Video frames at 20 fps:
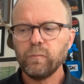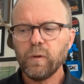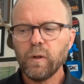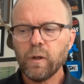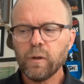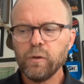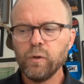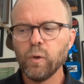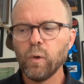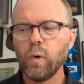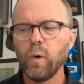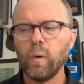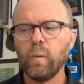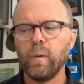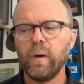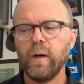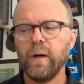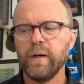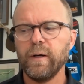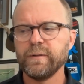Nucor
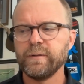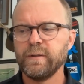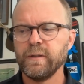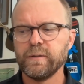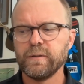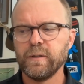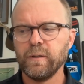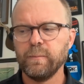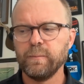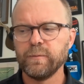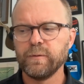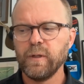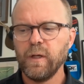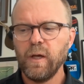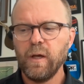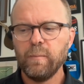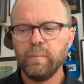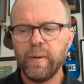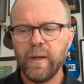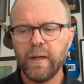Warehouse Systems,
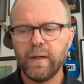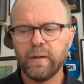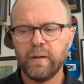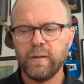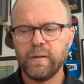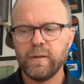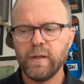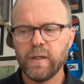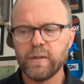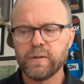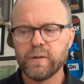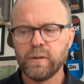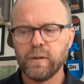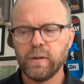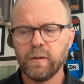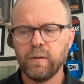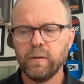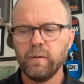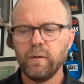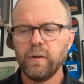Baker
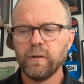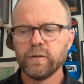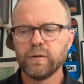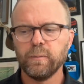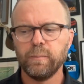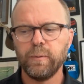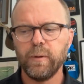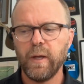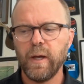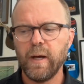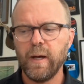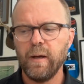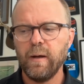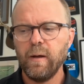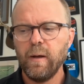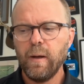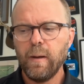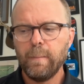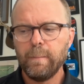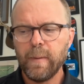Industrial Supply,
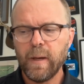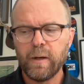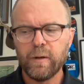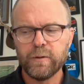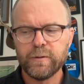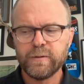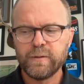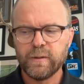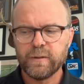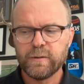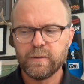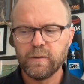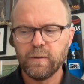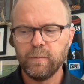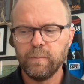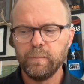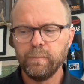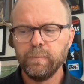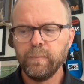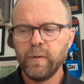Metal
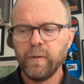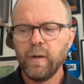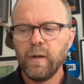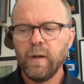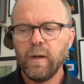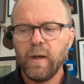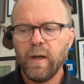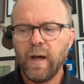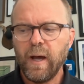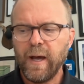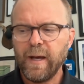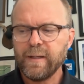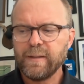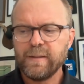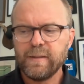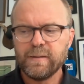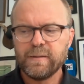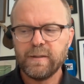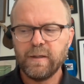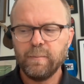System,
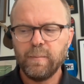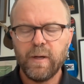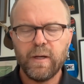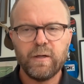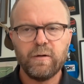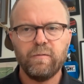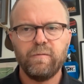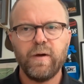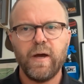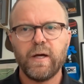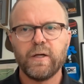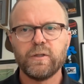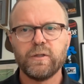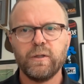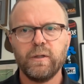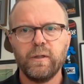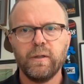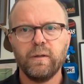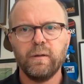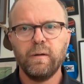ITC
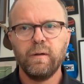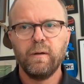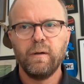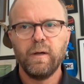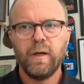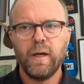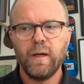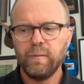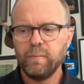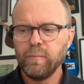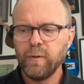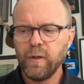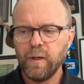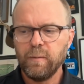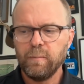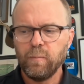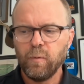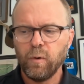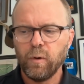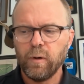Manufacturing, and many
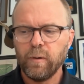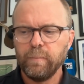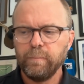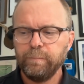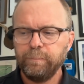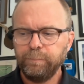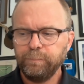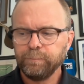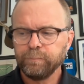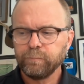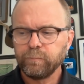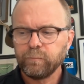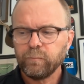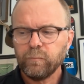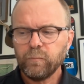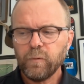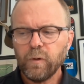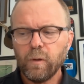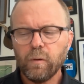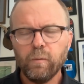more.
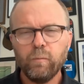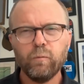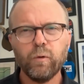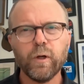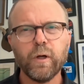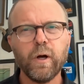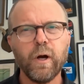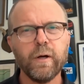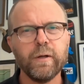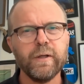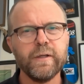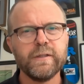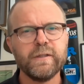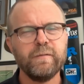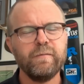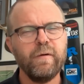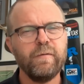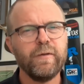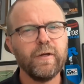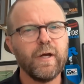Regardless
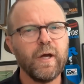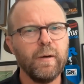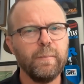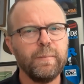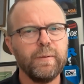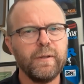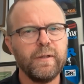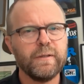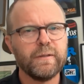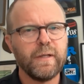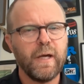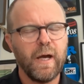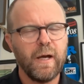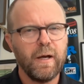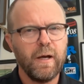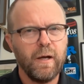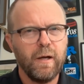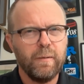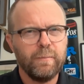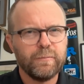of if the company's
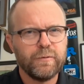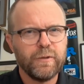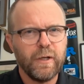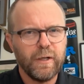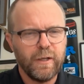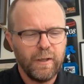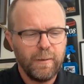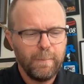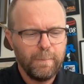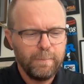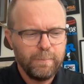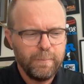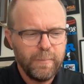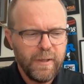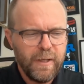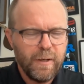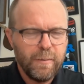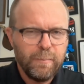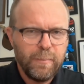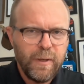targeting
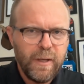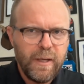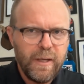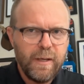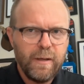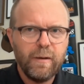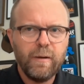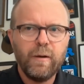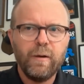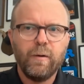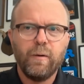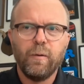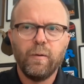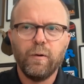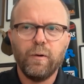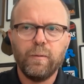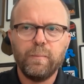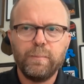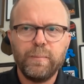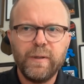B2B
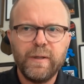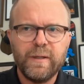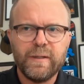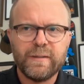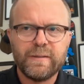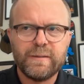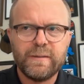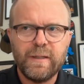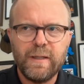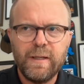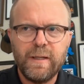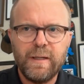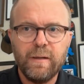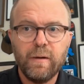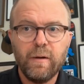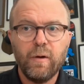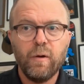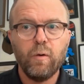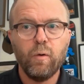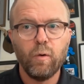or B2C
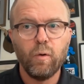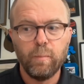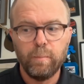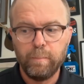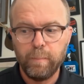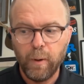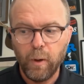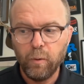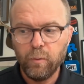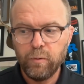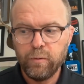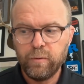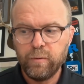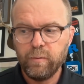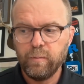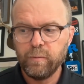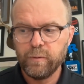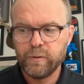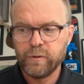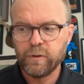or both
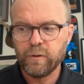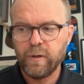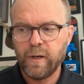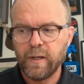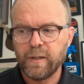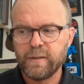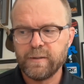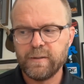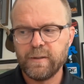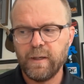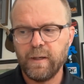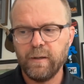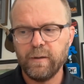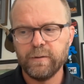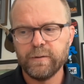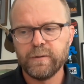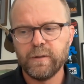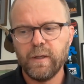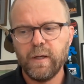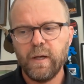with direct sales,